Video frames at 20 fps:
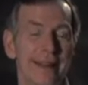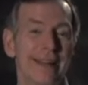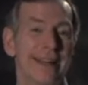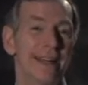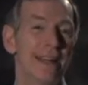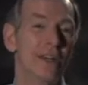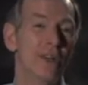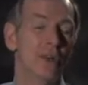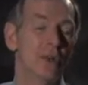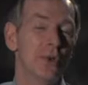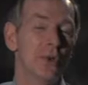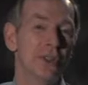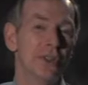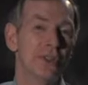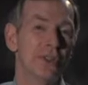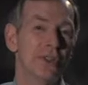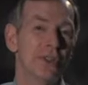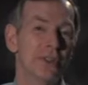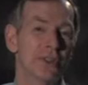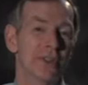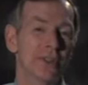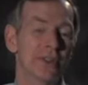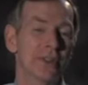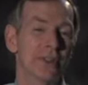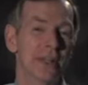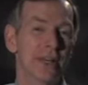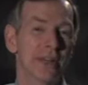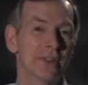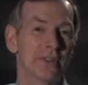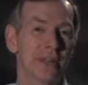it increases this
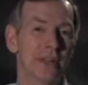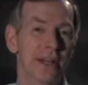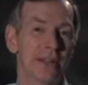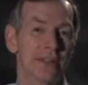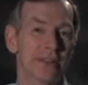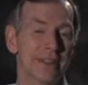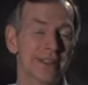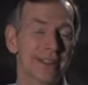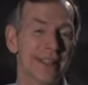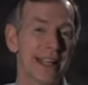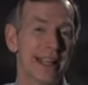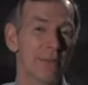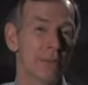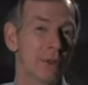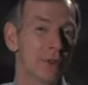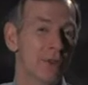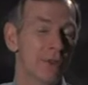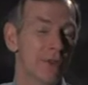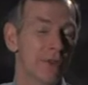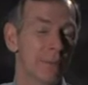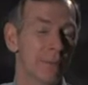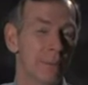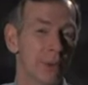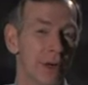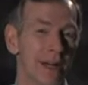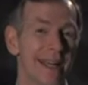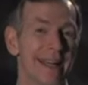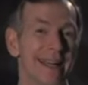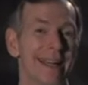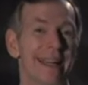excitotoxic damage to your
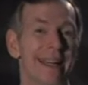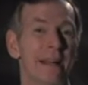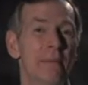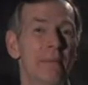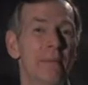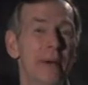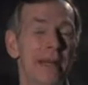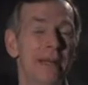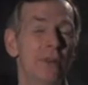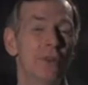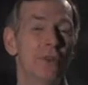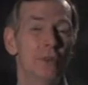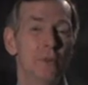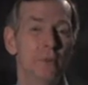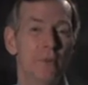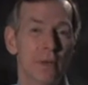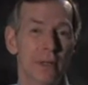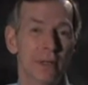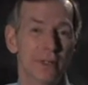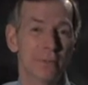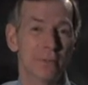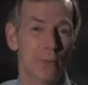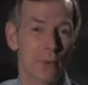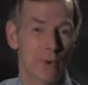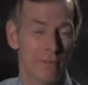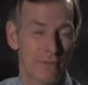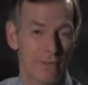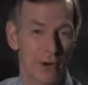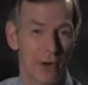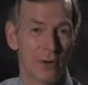brain and makes you much
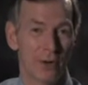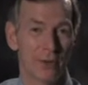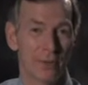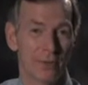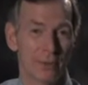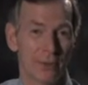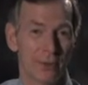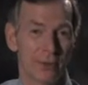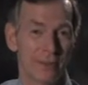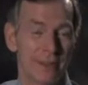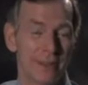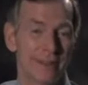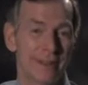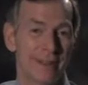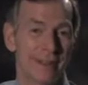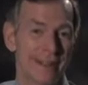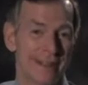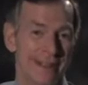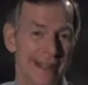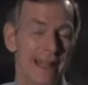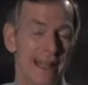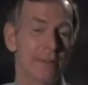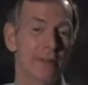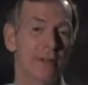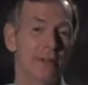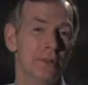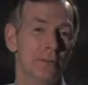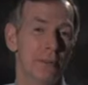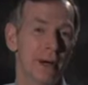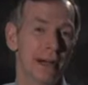more vulnerable to
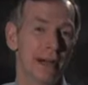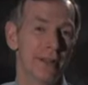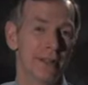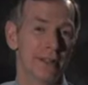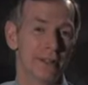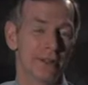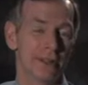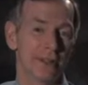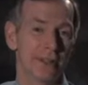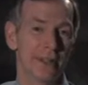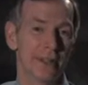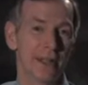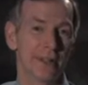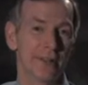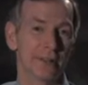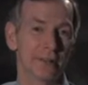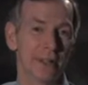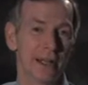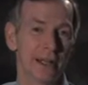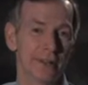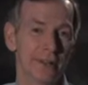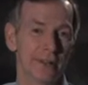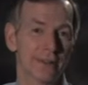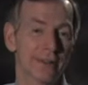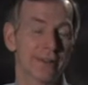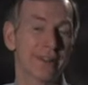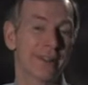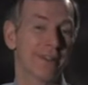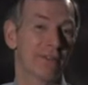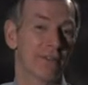damage by these
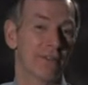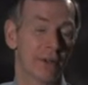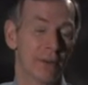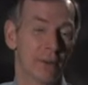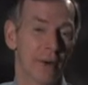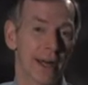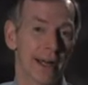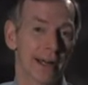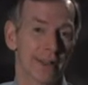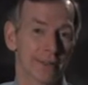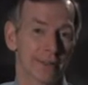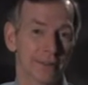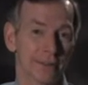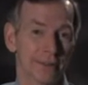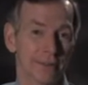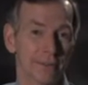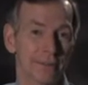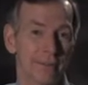excitotoxins and free radicals.